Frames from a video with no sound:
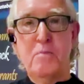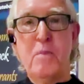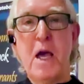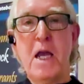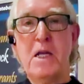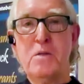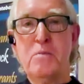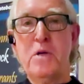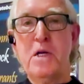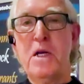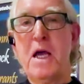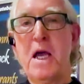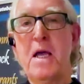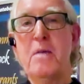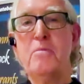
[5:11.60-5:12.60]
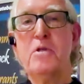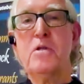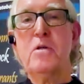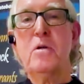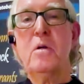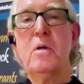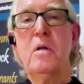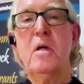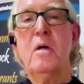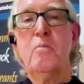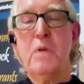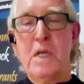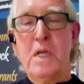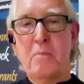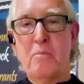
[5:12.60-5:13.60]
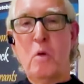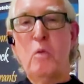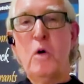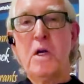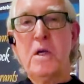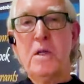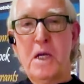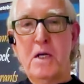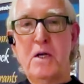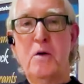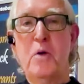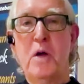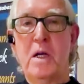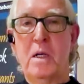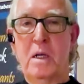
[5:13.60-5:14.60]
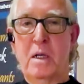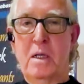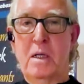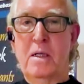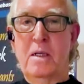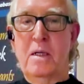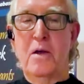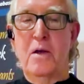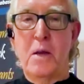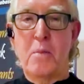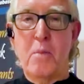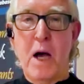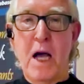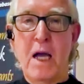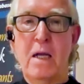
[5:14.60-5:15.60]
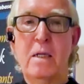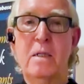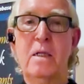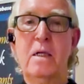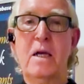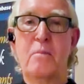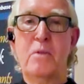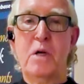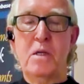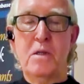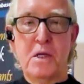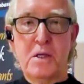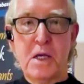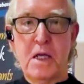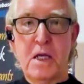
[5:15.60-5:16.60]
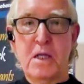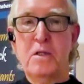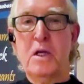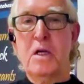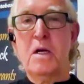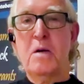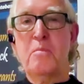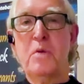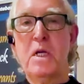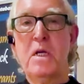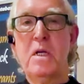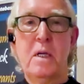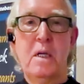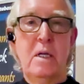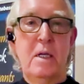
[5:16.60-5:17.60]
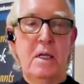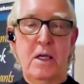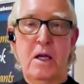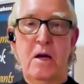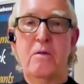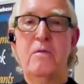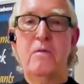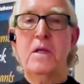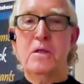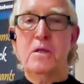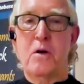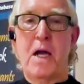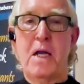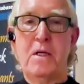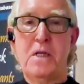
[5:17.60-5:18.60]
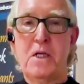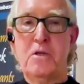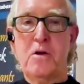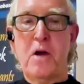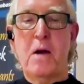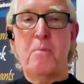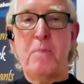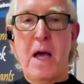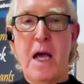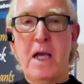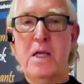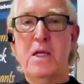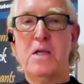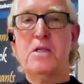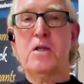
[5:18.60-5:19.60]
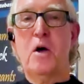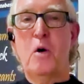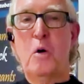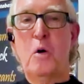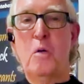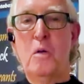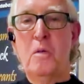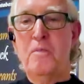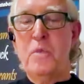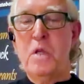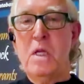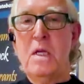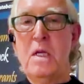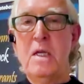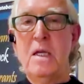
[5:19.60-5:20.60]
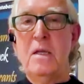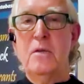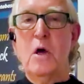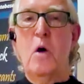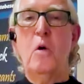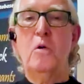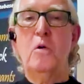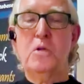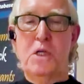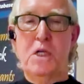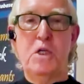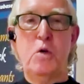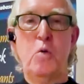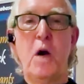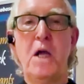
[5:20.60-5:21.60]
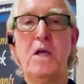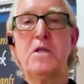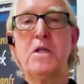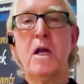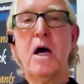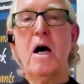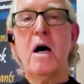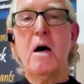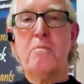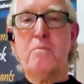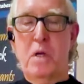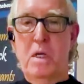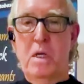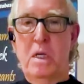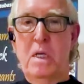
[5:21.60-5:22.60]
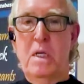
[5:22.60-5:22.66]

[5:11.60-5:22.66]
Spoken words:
good management names. But yeah, but what are they doing? Are they buying the company? Are they selling the company? You know, so I just try to package the whole situation up.